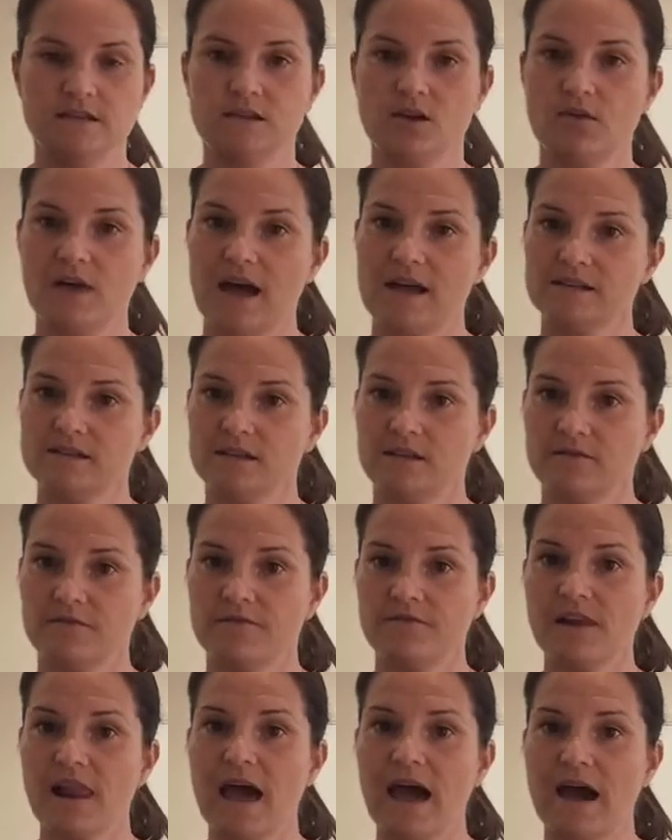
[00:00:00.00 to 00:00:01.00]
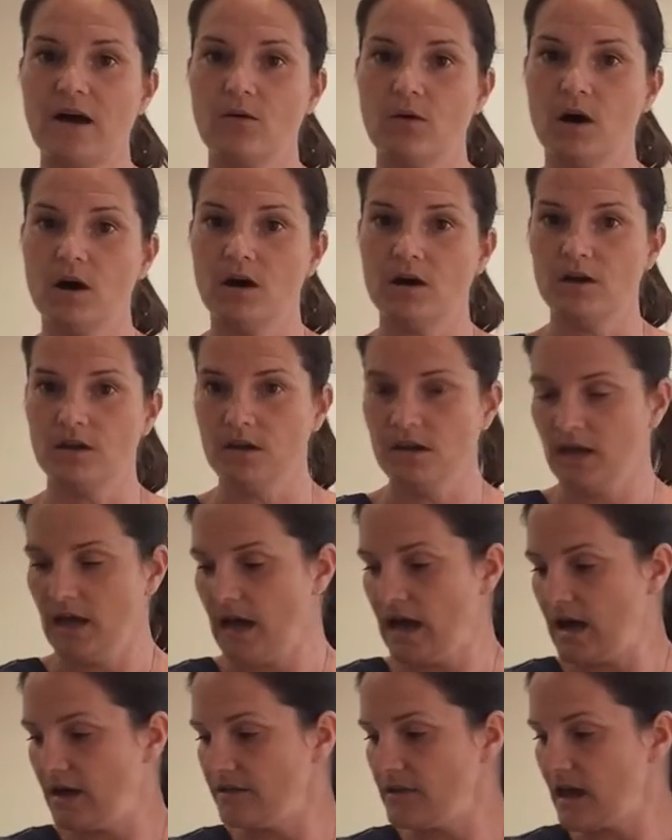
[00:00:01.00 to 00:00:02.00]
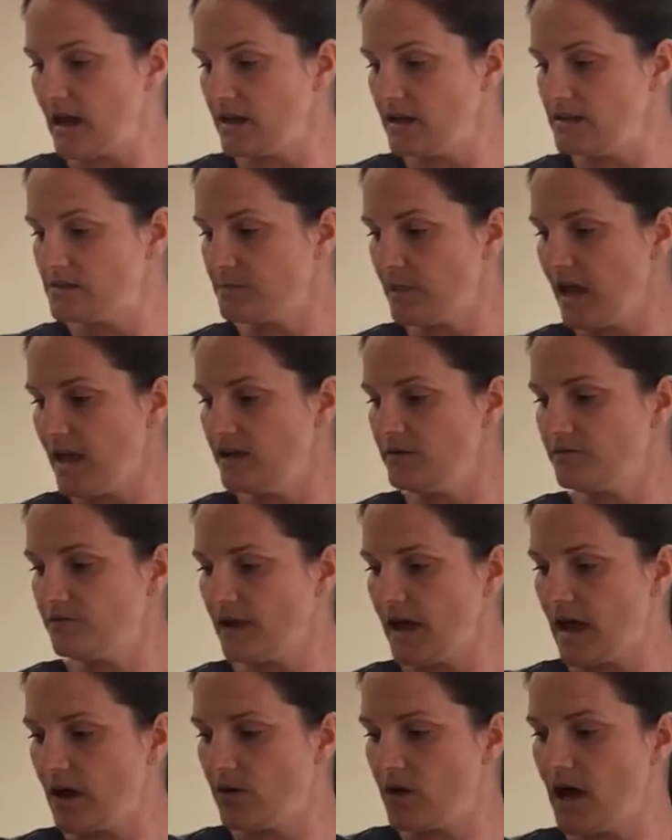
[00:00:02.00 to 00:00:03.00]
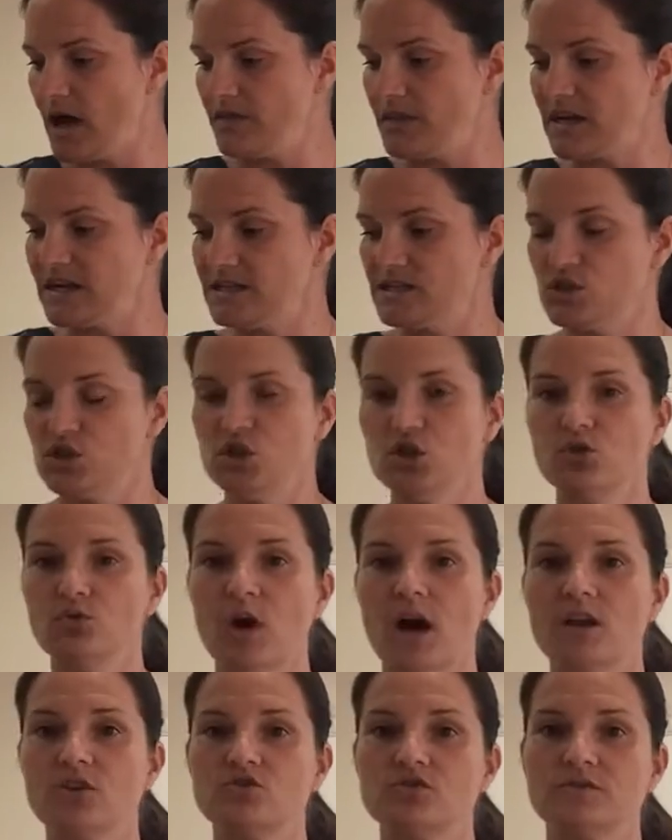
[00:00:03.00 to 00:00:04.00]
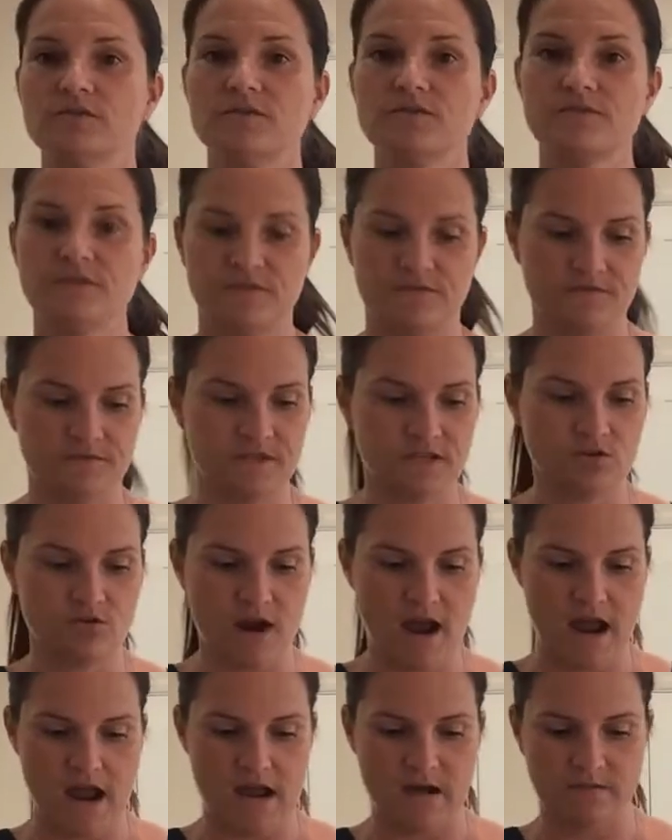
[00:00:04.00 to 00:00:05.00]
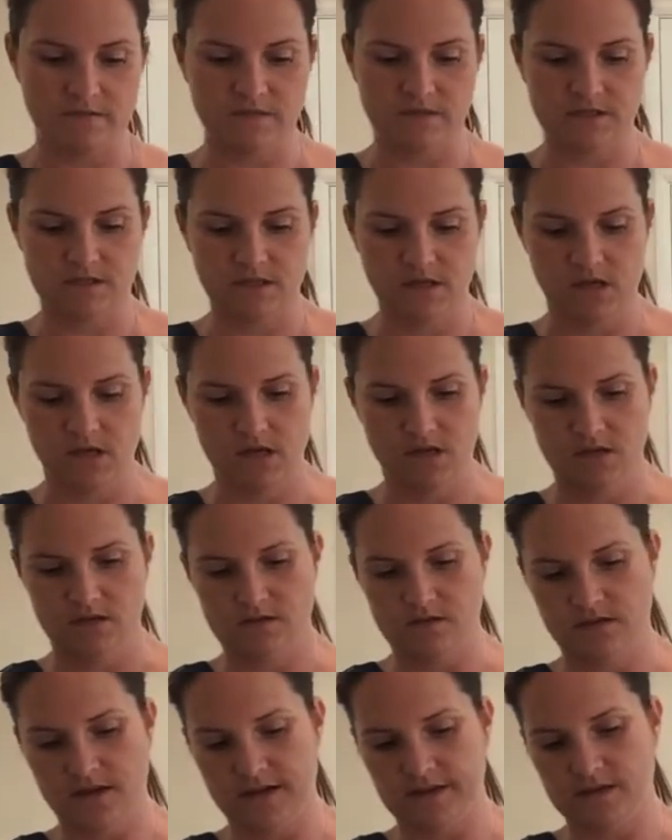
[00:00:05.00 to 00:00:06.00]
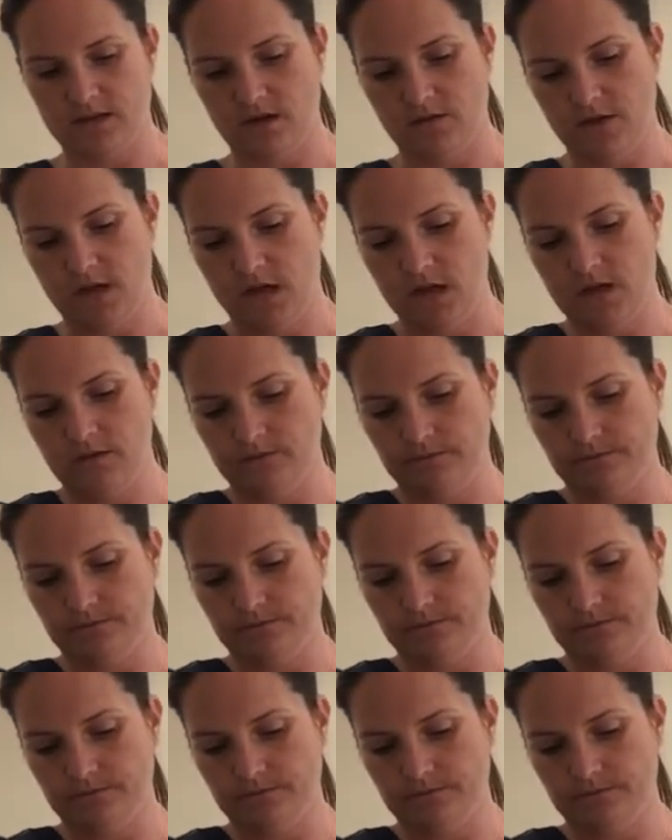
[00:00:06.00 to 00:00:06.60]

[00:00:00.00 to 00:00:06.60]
So that's flour, and that is plain flour, and that is 250 grams. So that's going in